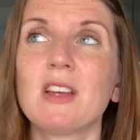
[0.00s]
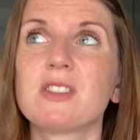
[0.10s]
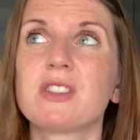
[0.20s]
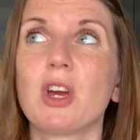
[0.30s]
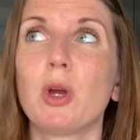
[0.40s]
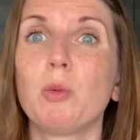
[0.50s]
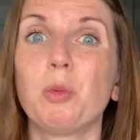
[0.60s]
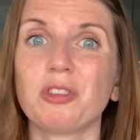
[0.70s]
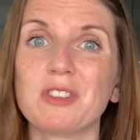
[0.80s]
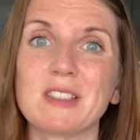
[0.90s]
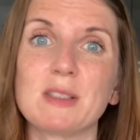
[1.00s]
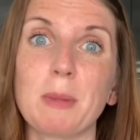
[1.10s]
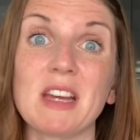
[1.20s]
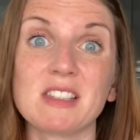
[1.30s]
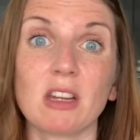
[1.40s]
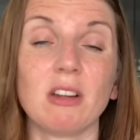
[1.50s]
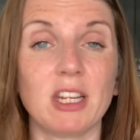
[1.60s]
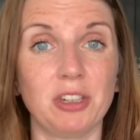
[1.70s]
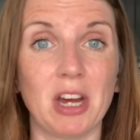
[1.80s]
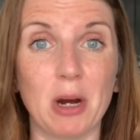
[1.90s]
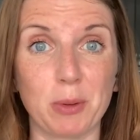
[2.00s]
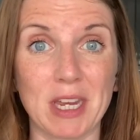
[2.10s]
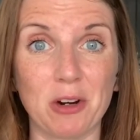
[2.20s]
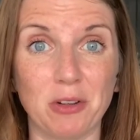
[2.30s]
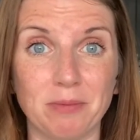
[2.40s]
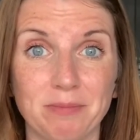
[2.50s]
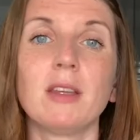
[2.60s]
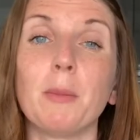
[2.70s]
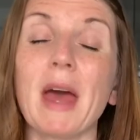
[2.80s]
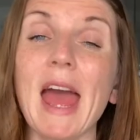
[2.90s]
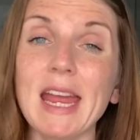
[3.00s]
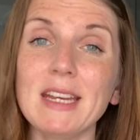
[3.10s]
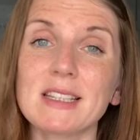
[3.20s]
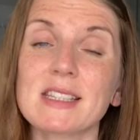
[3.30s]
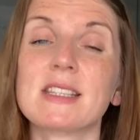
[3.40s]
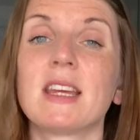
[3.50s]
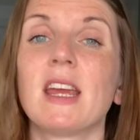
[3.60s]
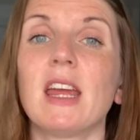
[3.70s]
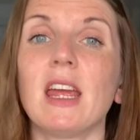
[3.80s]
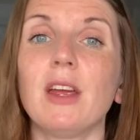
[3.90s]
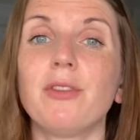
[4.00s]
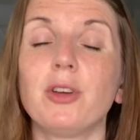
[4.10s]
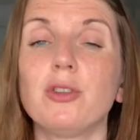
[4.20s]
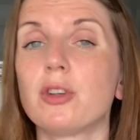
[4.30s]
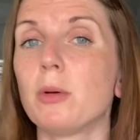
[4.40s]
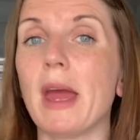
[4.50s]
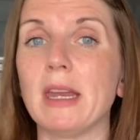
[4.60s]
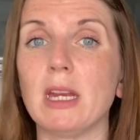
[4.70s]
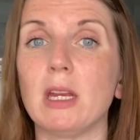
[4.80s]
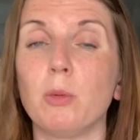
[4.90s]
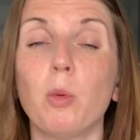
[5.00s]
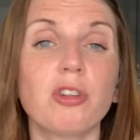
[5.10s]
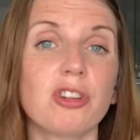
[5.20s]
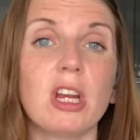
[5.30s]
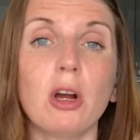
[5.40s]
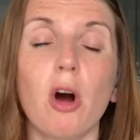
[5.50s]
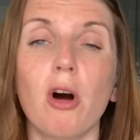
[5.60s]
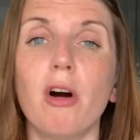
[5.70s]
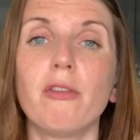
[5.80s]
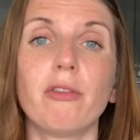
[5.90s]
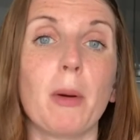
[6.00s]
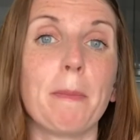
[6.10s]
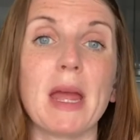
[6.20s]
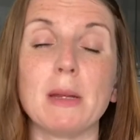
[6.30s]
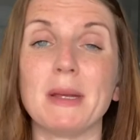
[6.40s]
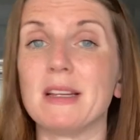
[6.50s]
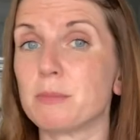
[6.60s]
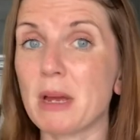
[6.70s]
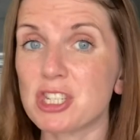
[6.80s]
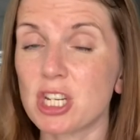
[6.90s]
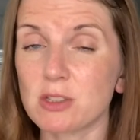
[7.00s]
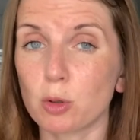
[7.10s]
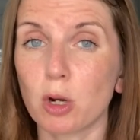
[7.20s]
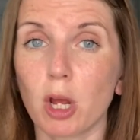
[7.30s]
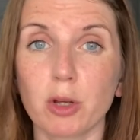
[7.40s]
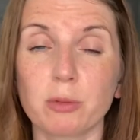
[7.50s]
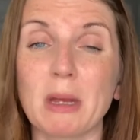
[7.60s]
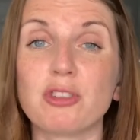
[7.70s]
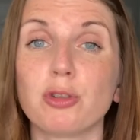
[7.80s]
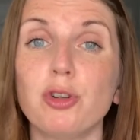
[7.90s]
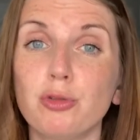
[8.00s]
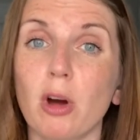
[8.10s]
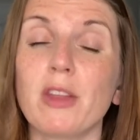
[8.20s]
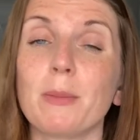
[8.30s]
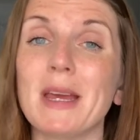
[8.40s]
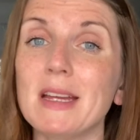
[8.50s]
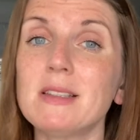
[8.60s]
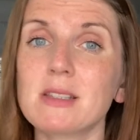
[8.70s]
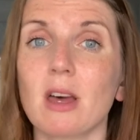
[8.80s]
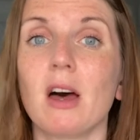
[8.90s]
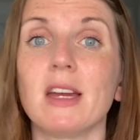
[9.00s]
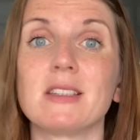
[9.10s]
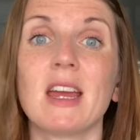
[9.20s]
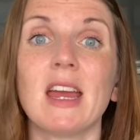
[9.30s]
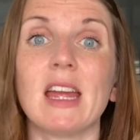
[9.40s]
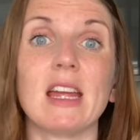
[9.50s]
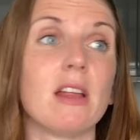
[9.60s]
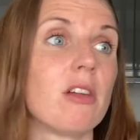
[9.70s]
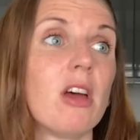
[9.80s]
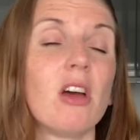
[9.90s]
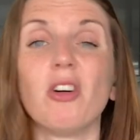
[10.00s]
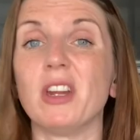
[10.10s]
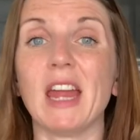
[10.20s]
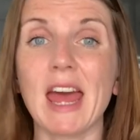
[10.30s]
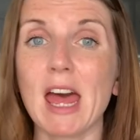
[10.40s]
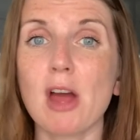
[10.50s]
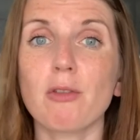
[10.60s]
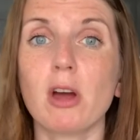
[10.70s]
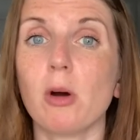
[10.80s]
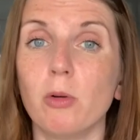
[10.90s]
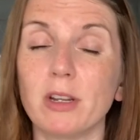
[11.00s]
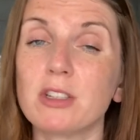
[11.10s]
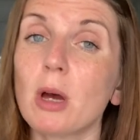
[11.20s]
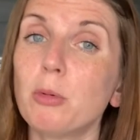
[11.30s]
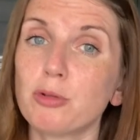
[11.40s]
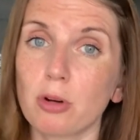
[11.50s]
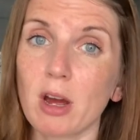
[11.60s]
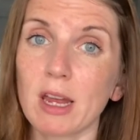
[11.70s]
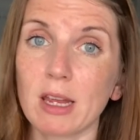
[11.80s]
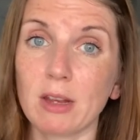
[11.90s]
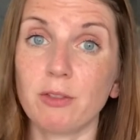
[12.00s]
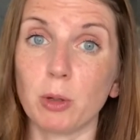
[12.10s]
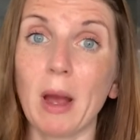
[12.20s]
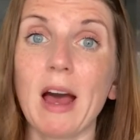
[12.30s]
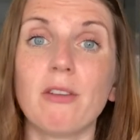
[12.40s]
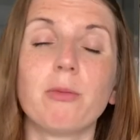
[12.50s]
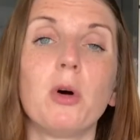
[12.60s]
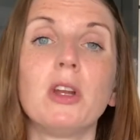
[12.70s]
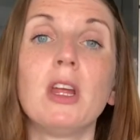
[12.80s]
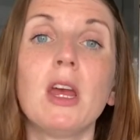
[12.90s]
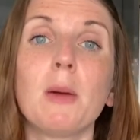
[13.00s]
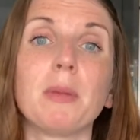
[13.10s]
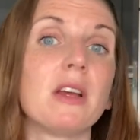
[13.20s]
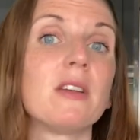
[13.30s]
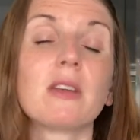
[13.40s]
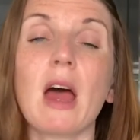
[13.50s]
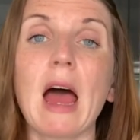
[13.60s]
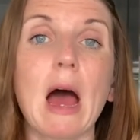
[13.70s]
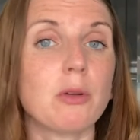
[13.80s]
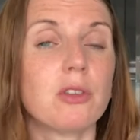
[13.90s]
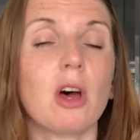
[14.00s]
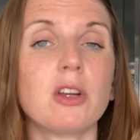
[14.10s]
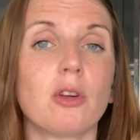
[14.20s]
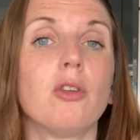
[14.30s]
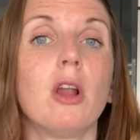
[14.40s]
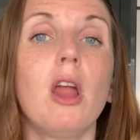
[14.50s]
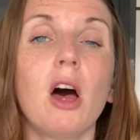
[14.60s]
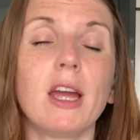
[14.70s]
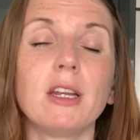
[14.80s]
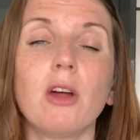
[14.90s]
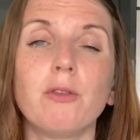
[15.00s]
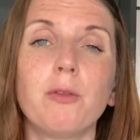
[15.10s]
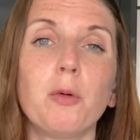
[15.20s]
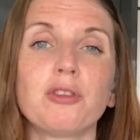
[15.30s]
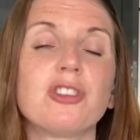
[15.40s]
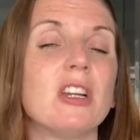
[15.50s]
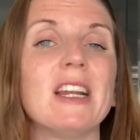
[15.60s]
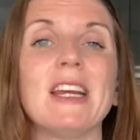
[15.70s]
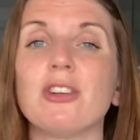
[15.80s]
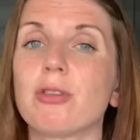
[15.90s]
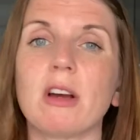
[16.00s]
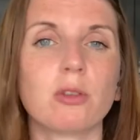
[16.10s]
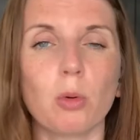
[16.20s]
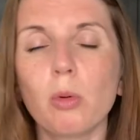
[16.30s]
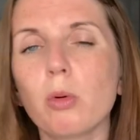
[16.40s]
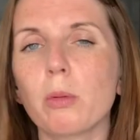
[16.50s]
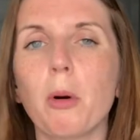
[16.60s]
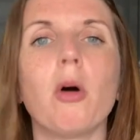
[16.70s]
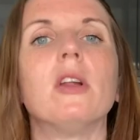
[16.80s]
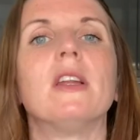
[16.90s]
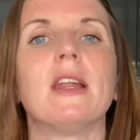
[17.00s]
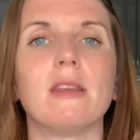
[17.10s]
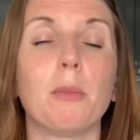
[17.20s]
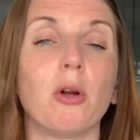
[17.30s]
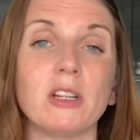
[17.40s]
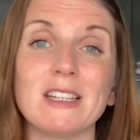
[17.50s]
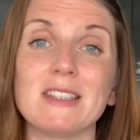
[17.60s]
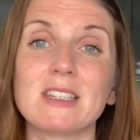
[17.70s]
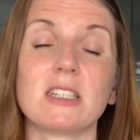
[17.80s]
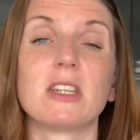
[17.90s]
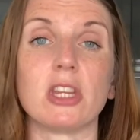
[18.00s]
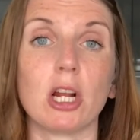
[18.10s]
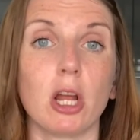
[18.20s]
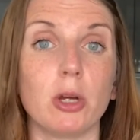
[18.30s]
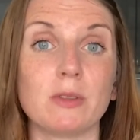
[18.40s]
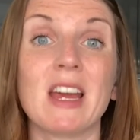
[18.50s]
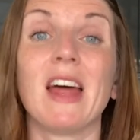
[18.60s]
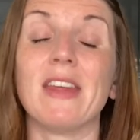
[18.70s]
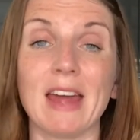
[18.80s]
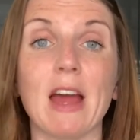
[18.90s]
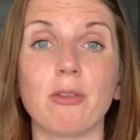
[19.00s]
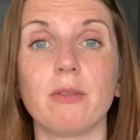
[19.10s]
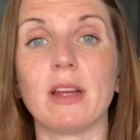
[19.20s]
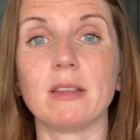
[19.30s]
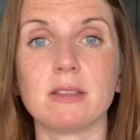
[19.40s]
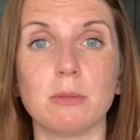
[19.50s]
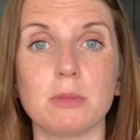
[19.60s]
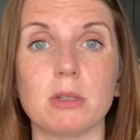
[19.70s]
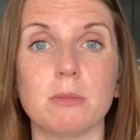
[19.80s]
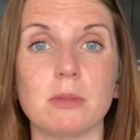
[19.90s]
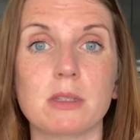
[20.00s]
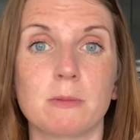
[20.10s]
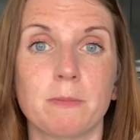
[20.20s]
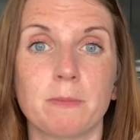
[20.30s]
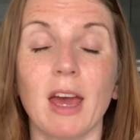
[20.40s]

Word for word: so watch this space. I'll let you know how we get on. Number 8, if you do any washing of babies' bed sheets or clothes, make sure you dry them inside, either on an airer or an tumble dryer if you have one, because outside on the line unfortunately attracts all the pollen and the pollen can stick to the clothes and then aggravate the symptoms.